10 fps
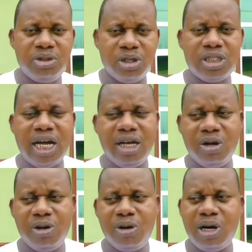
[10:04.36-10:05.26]

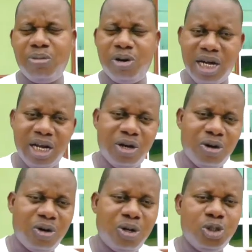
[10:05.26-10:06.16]
daughter-in-law and
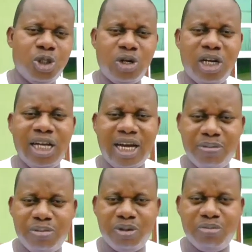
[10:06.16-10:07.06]
mother-in-law usually
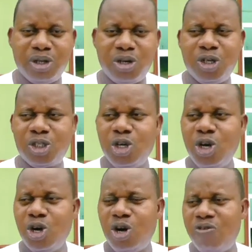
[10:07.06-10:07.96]
happens because
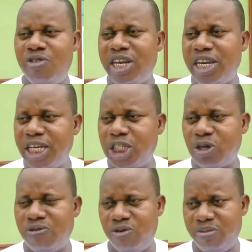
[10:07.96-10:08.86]
of the
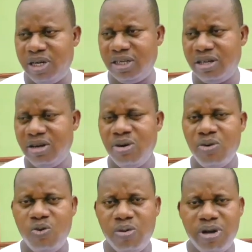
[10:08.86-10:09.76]
nature of women.
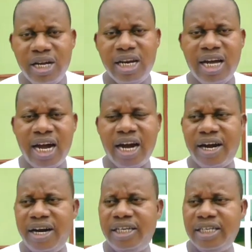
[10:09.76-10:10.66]
Women are
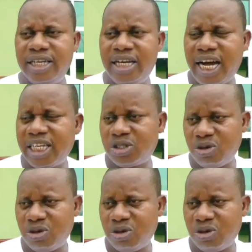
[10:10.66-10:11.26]
created as